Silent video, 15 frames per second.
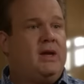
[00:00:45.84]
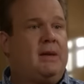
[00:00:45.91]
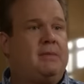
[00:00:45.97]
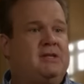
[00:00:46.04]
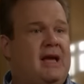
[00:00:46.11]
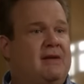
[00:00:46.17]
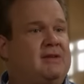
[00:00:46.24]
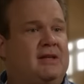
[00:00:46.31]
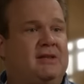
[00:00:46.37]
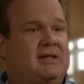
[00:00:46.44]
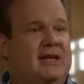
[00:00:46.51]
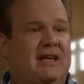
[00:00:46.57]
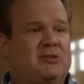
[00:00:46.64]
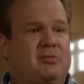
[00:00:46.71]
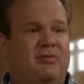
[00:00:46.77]
Yeah, but you have to get the
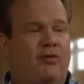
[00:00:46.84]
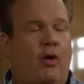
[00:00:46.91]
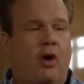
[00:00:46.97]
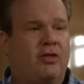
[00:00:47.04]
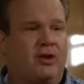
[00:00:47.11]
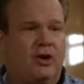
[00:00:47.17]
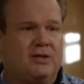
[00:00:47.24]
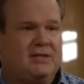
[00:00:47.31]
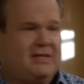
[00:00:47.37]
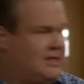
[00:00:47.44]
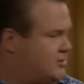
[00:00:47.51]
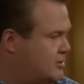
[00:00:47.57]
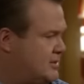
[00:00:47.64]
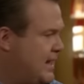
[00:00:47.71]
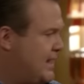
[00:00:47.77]
tickets before all the good
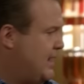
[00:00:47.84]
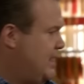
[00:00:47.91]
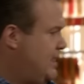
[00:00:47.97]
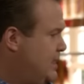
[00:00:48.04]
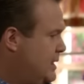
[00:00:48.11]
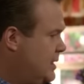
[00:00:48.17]
seats are taken.